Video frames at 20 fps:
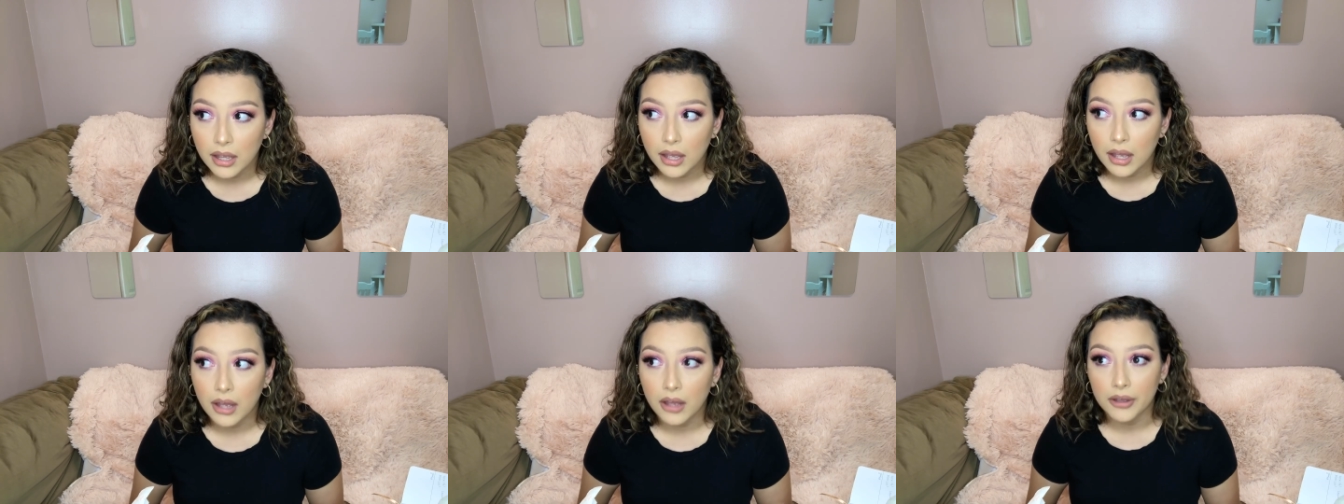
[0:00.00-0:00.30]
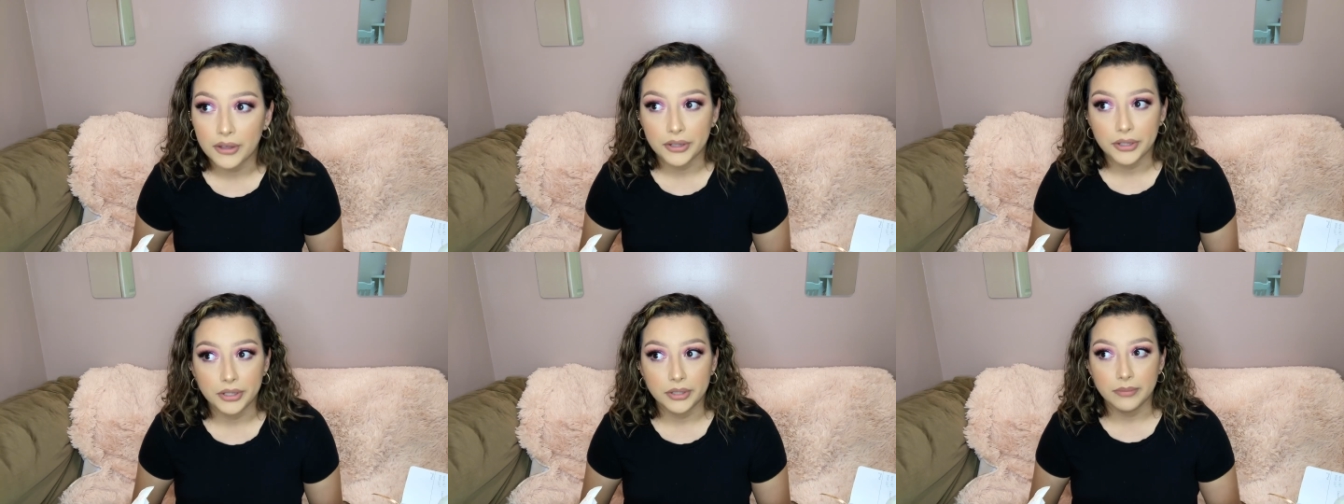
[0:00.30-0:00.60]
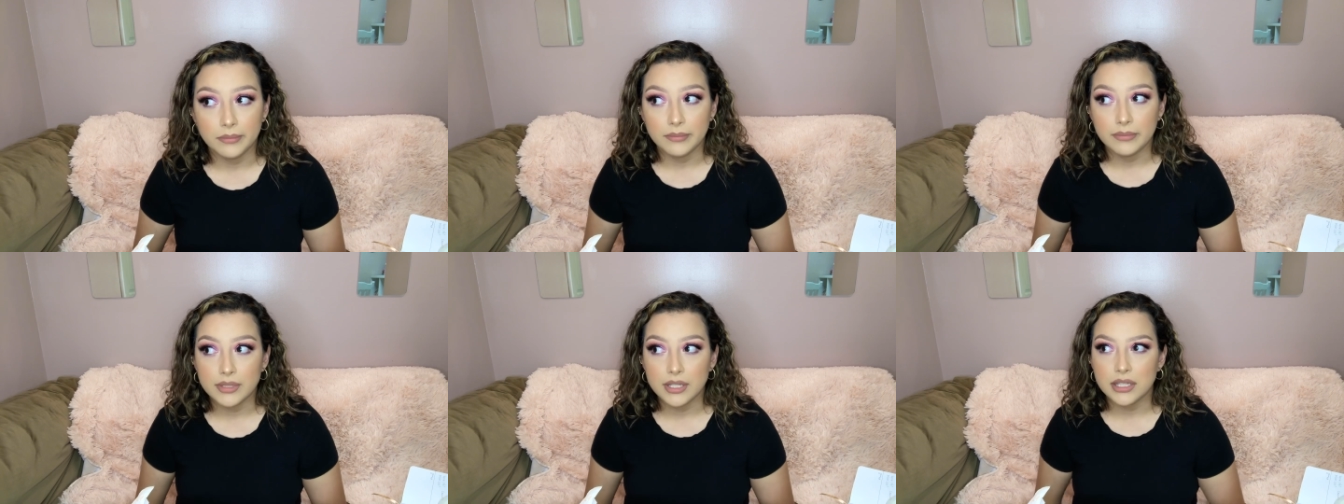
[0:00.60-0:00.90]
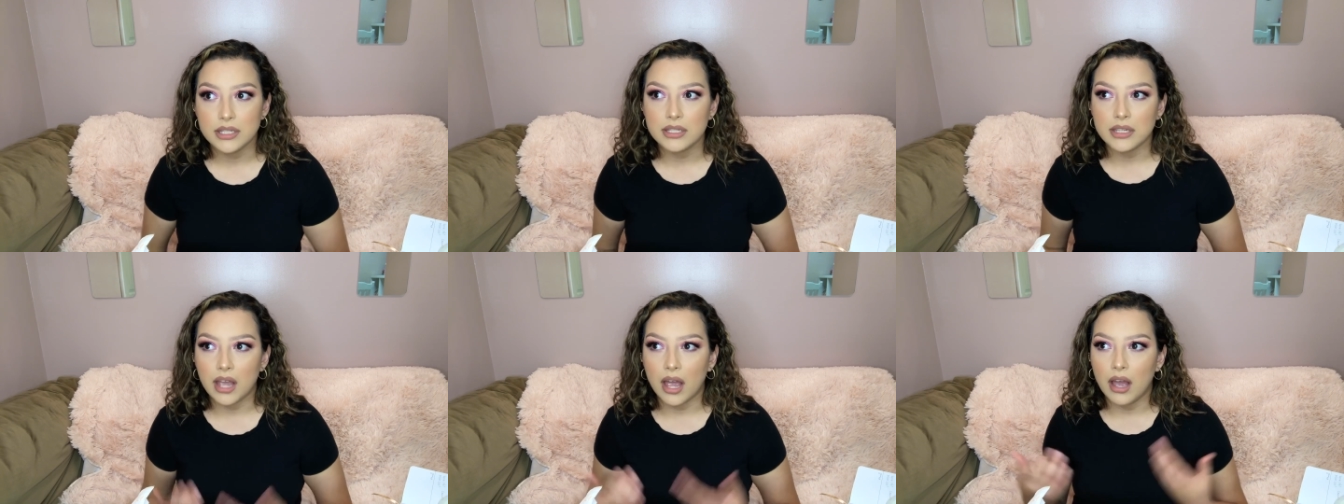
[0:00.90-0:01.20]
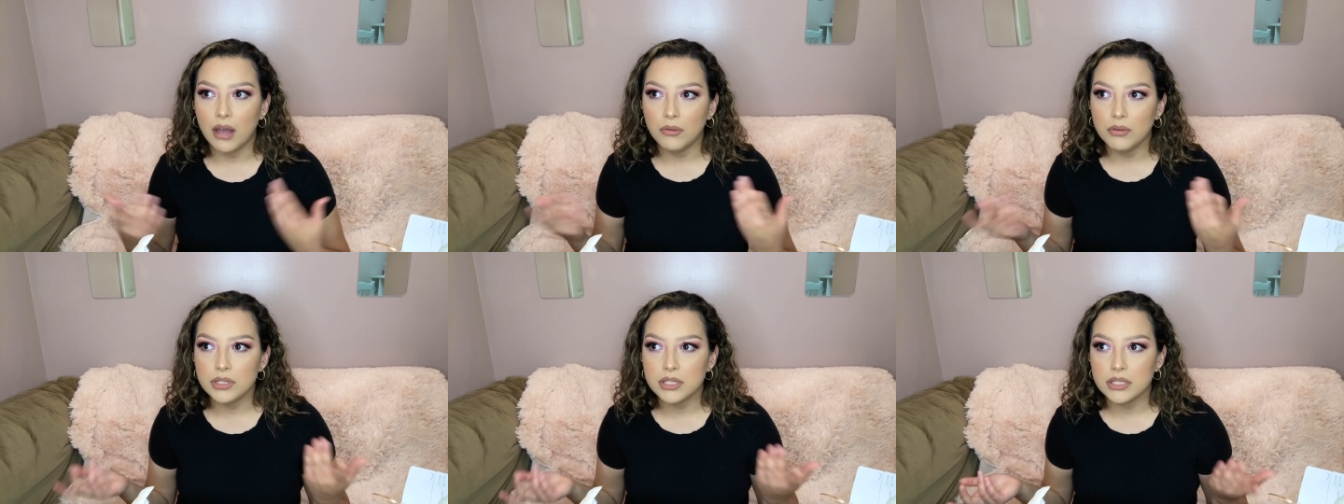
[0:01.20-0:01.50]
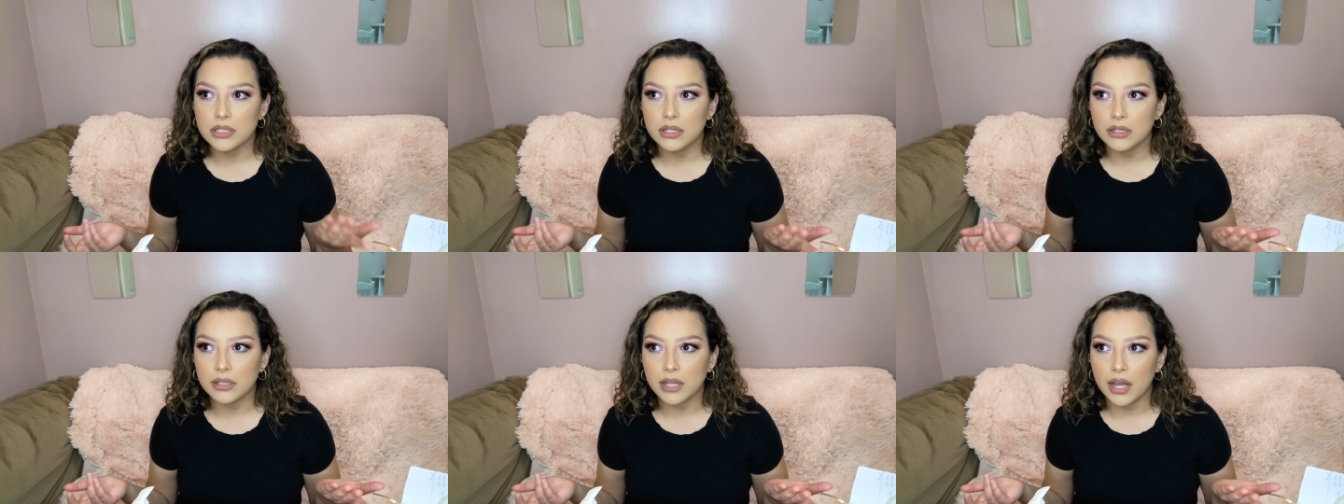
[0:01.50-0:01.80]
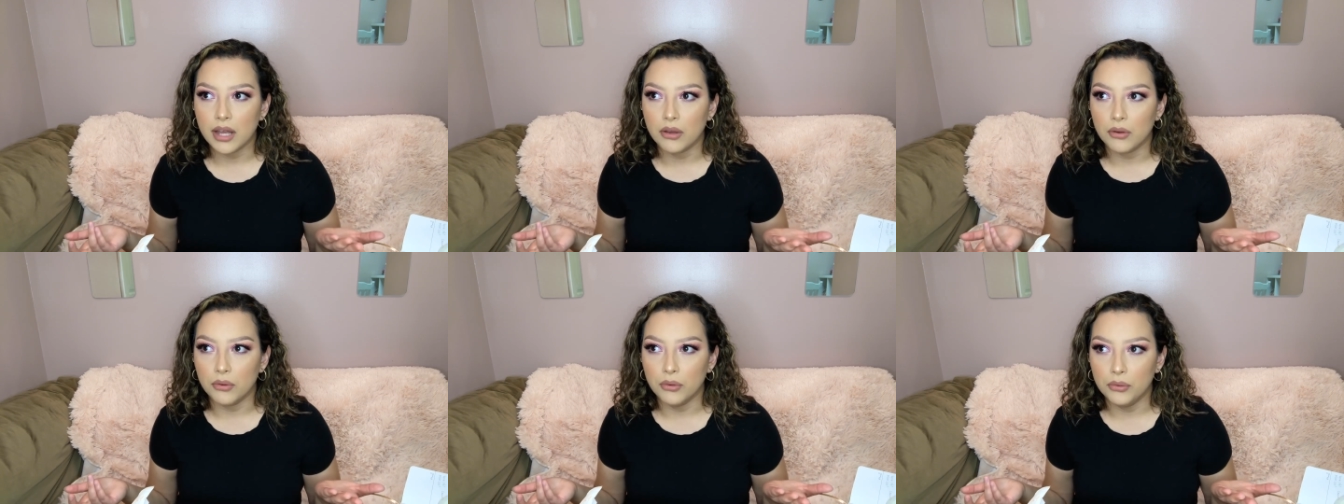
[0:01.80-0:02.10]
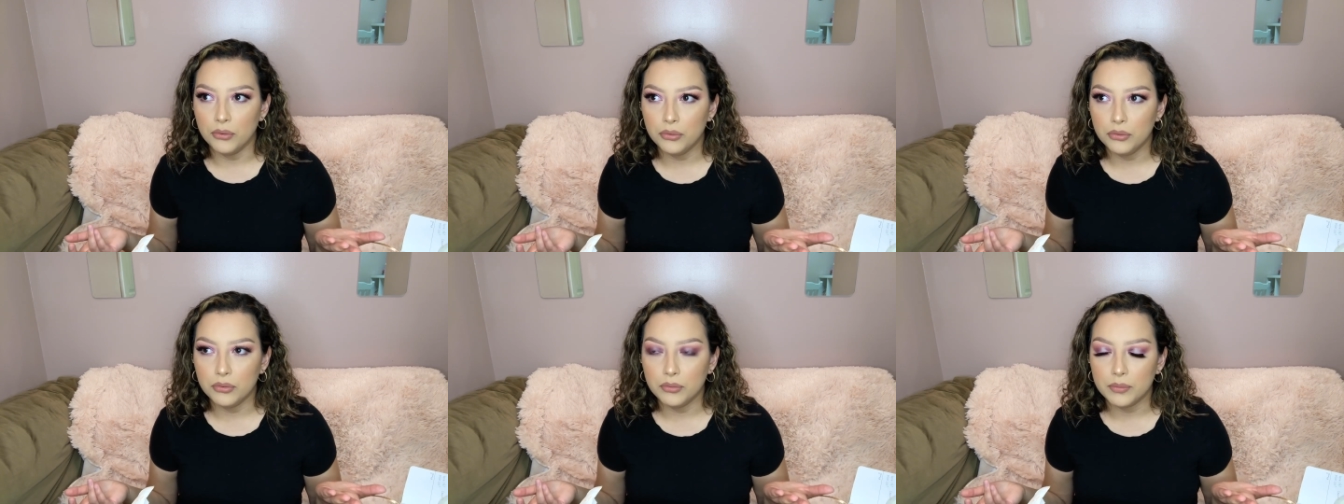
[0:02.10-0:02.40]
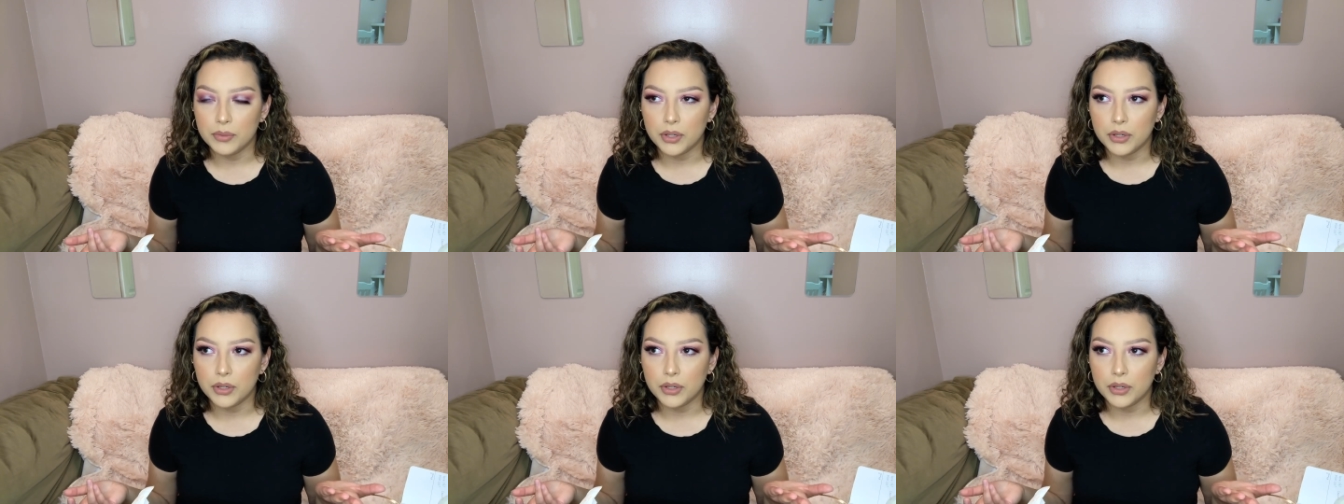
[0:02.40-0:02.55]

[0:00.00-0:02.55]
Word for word: Um, since I was stuck at home,